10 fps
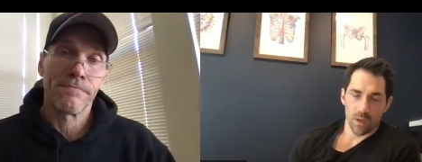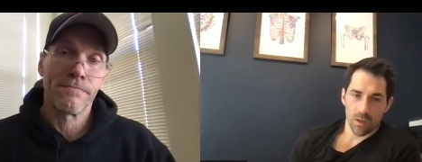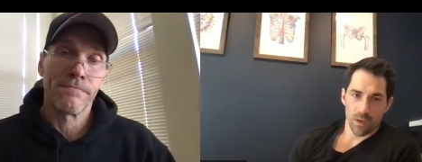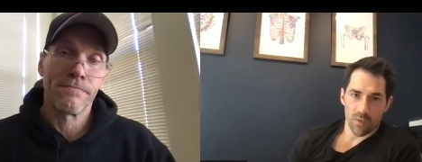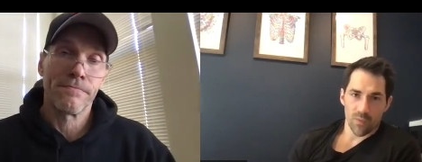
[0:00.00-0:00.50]

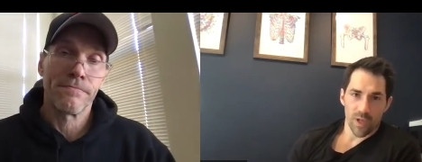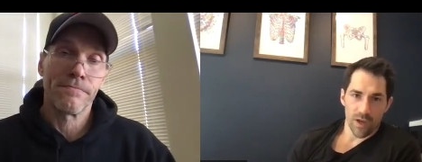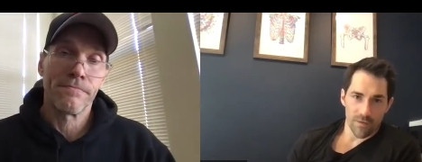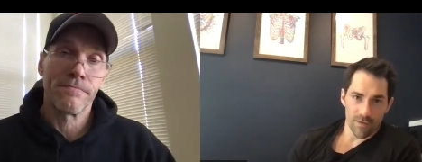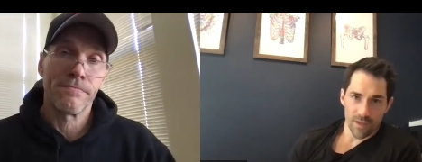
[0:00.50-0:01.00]
Speaker 1: Can we play
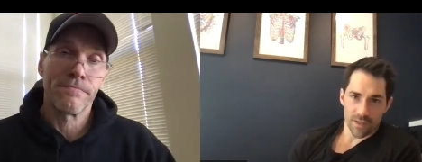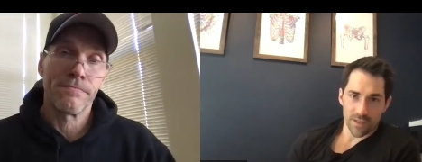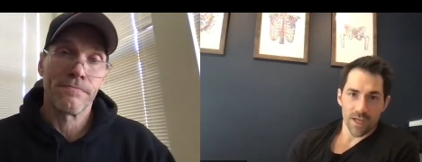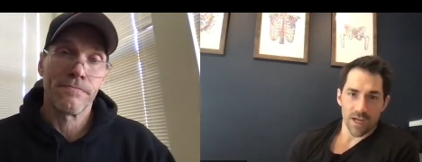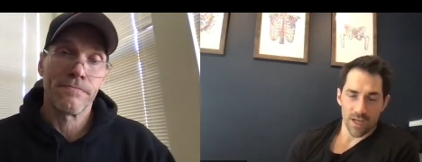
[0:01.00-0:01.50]
off of this
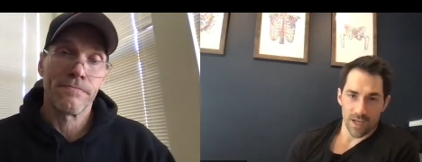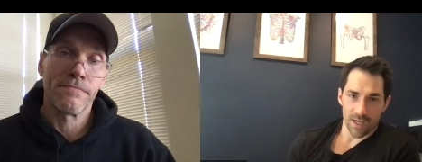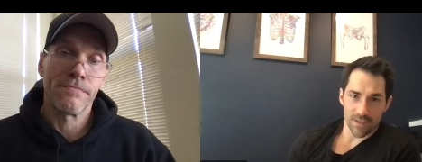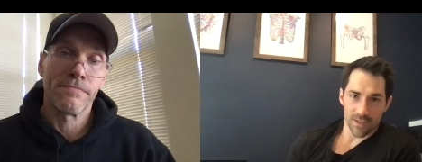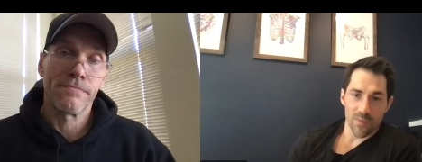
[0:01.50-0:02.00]
cutting
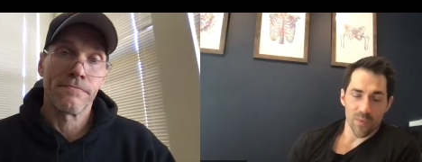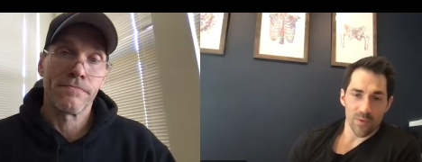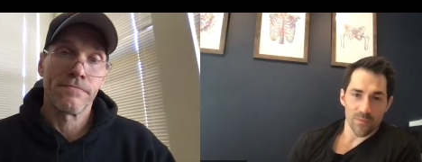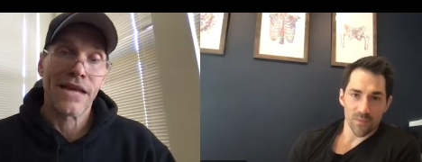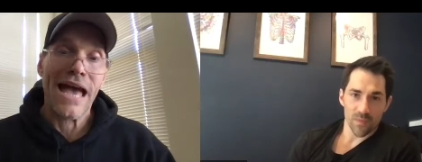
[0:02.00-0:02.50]

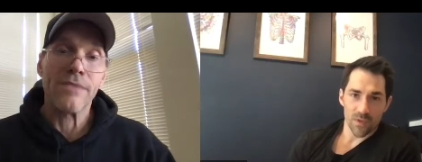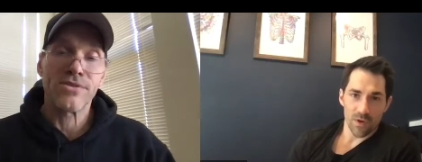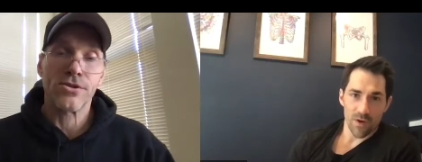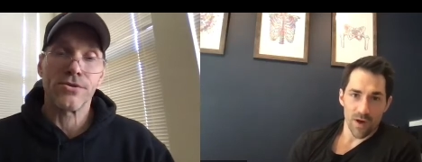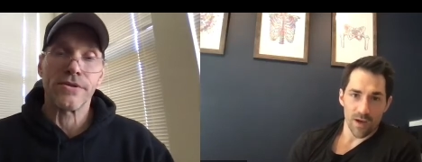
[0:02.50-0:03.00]
example?
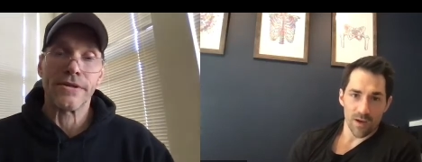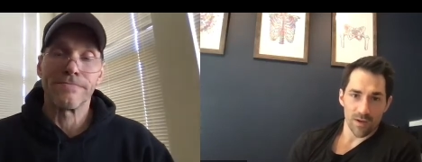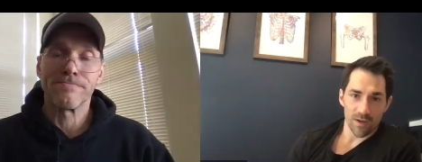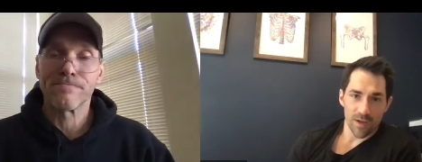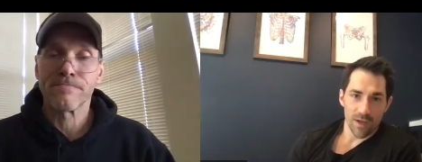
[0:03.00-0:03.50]
Absolutely. So
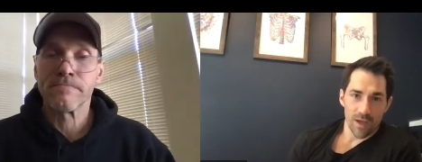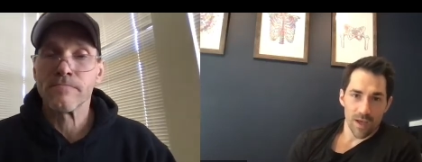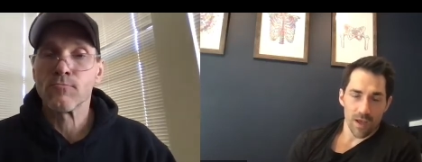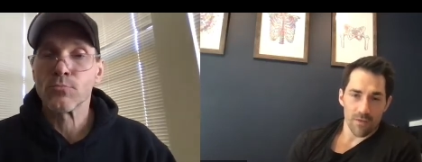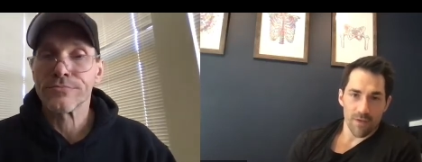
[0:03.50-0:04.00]

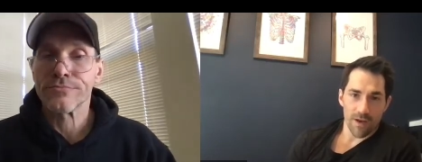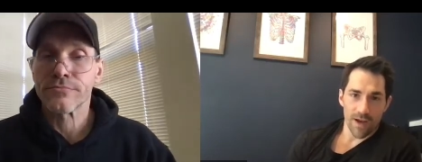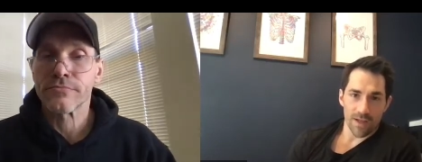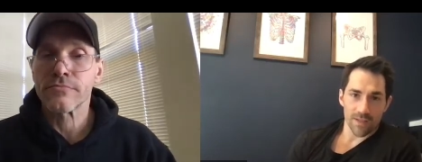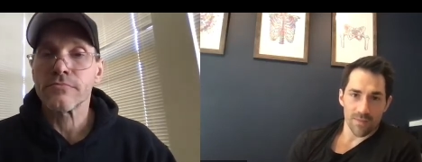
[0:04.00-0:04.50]
if I've
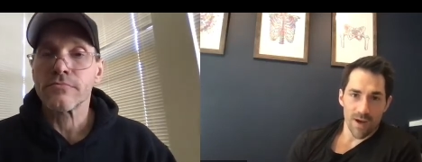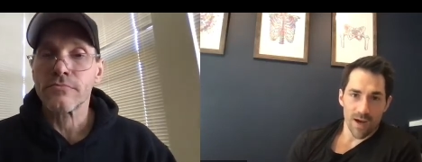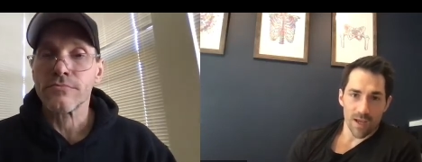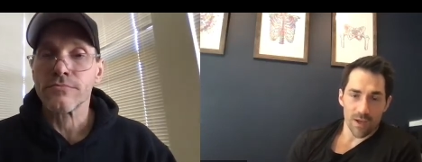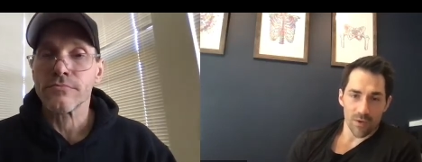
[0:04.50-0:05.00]
got
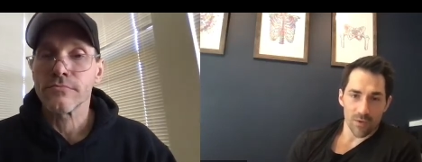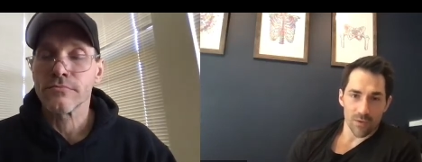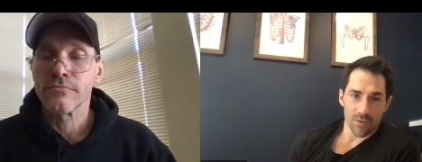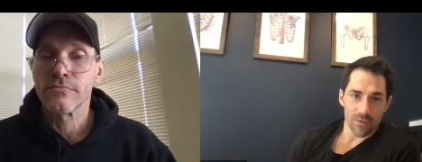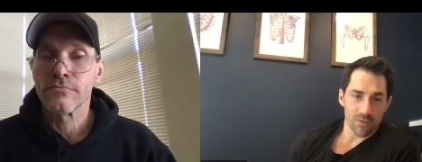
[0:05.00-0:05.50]
somebody
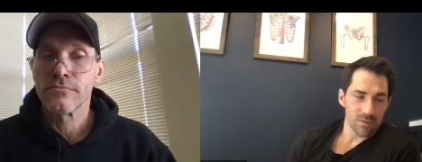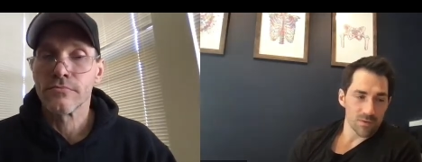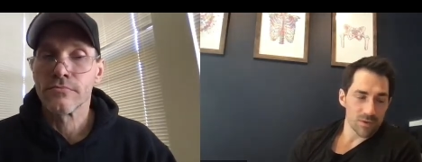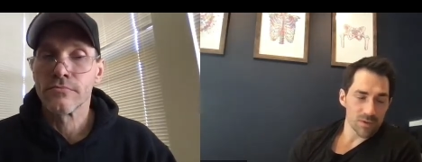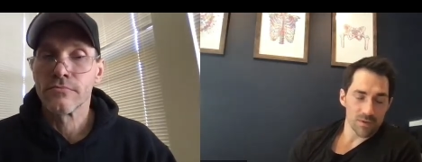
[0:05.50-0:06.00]
who's
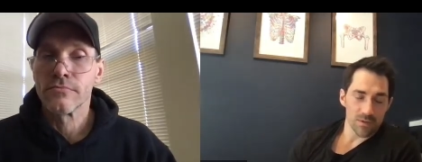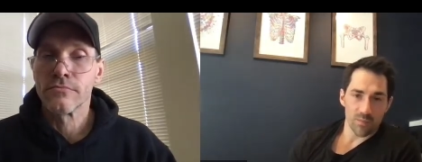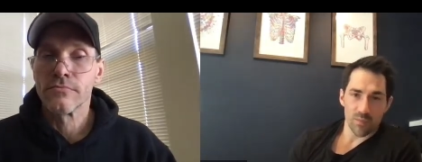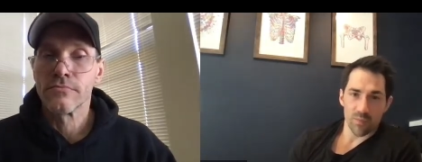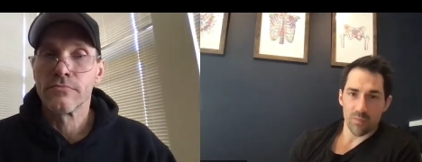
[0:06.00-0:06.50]
just
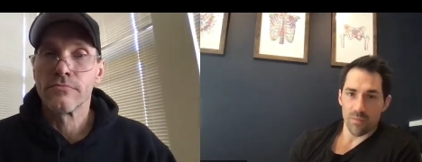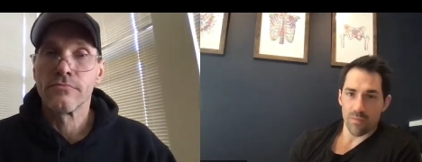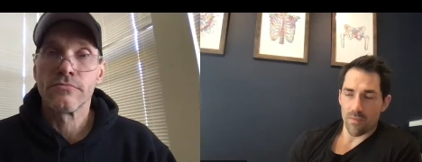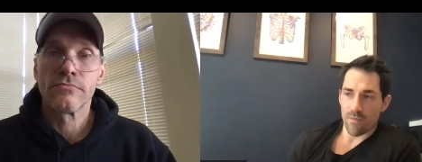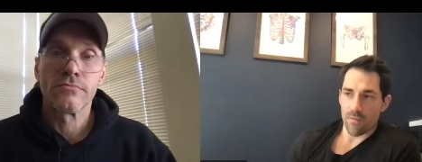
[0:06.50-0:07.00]

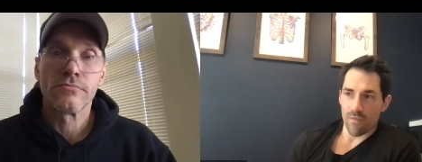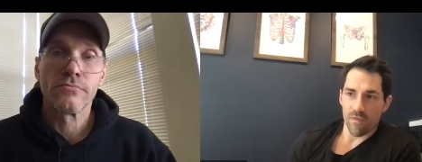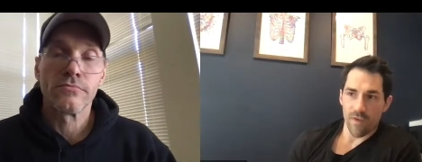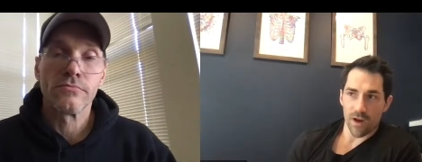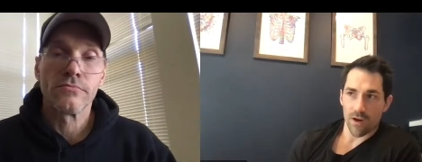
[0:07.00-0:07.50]

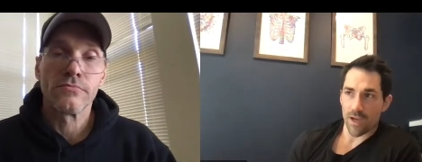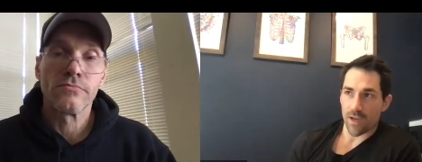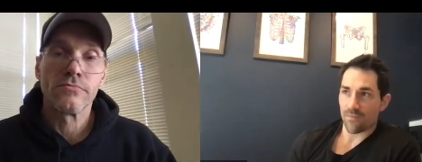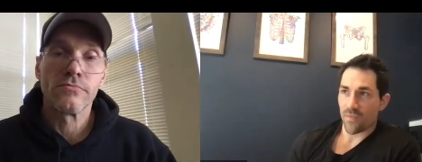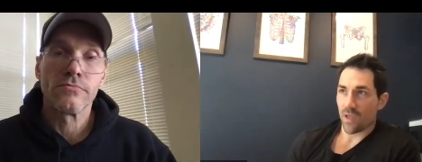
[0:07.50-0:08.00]

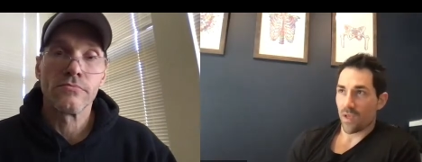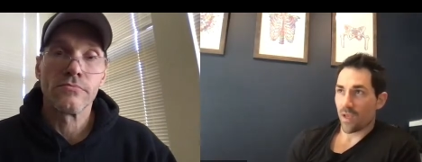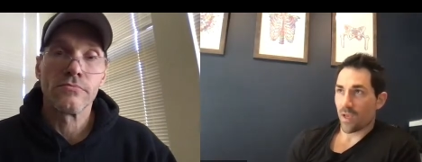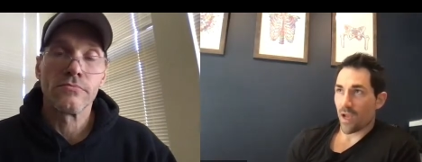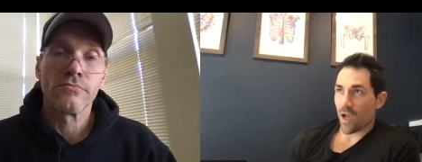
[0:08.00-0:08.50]
very
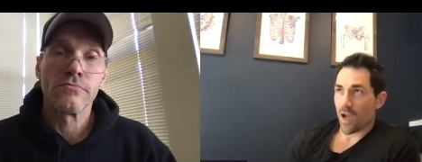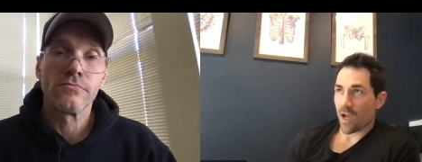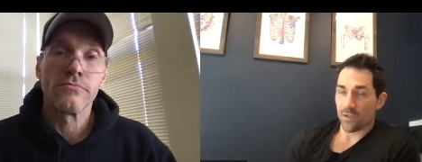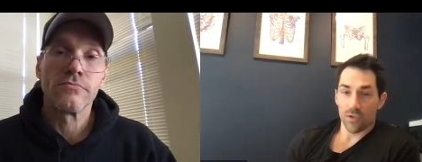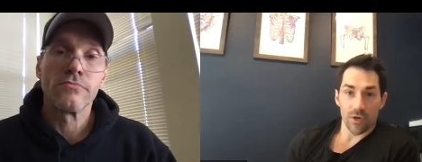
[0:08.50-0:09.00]

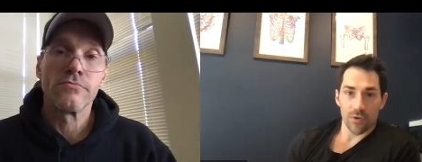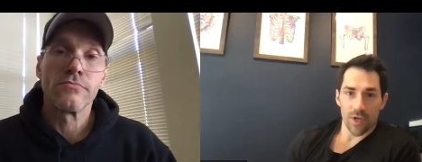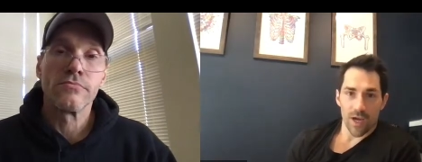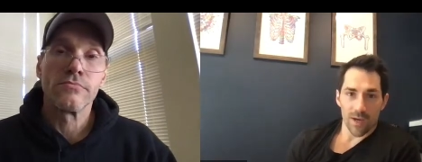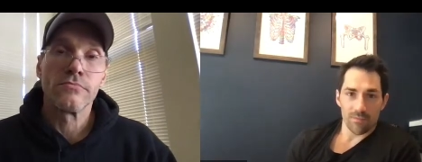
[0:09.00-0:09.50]
uh, toned
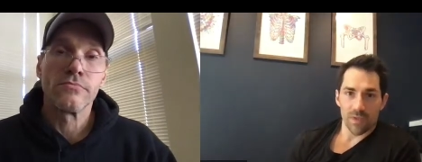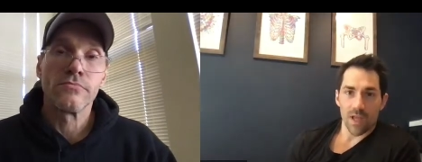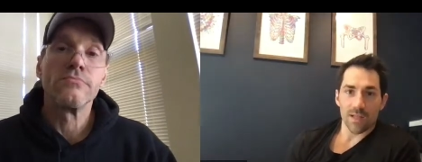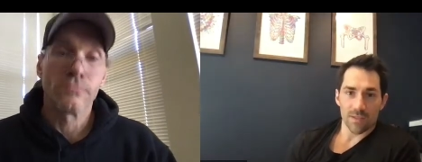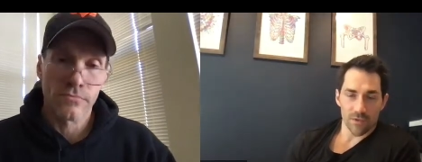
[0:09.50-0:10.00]
up,
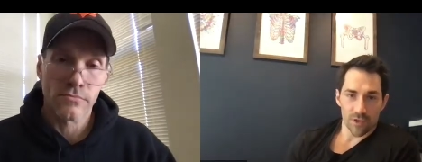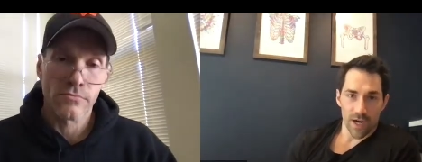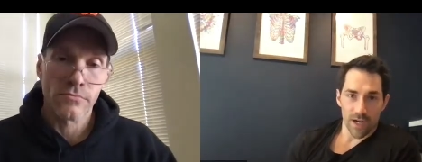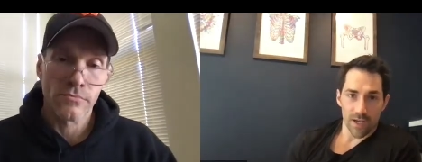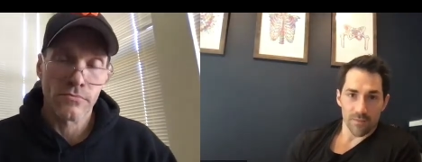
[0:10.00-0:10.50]
lots of
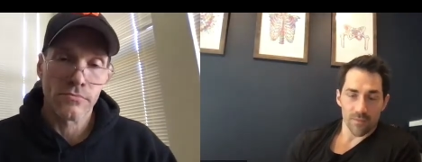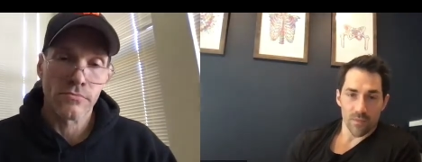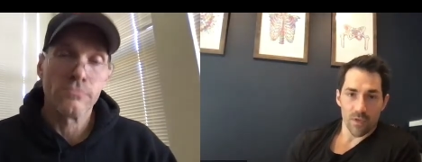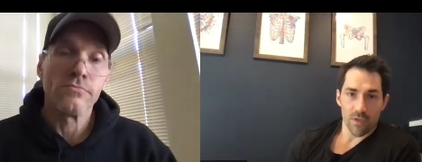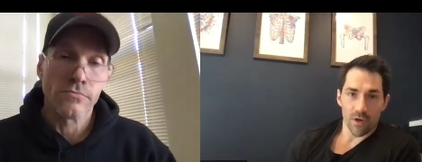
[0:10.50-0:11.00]
training.
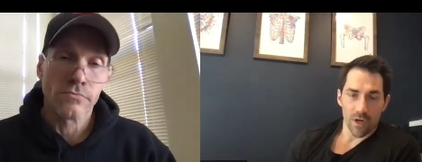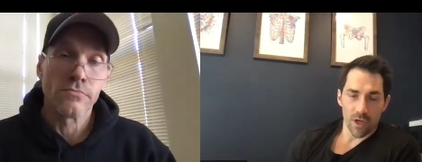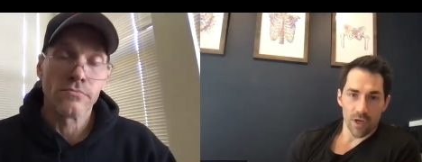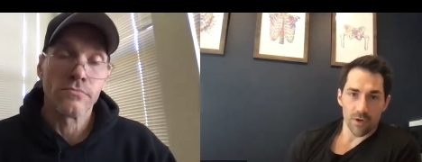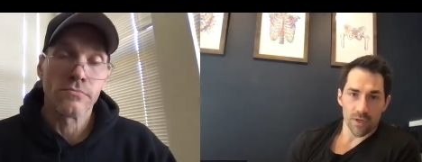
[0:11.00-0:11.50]
They're going to
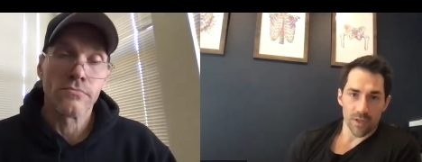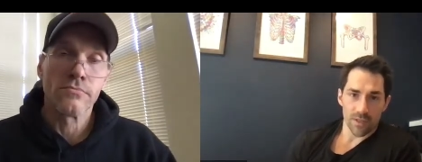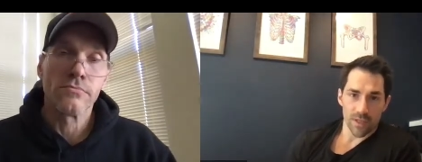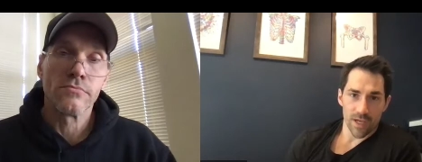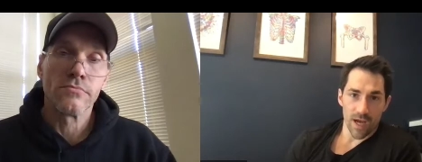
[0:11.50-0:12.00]
go into
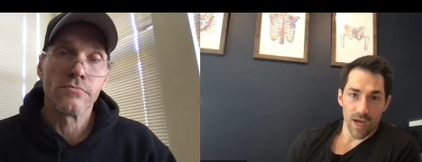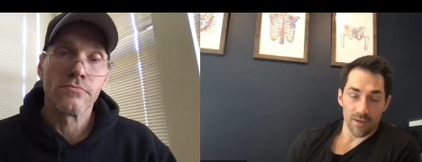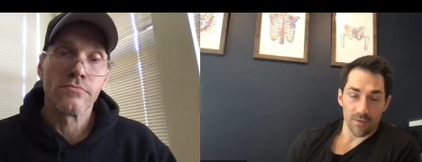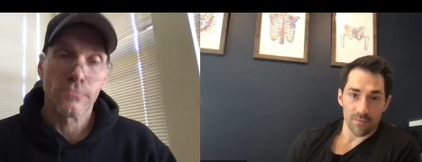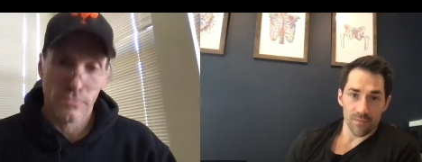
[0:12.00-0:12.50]
this cut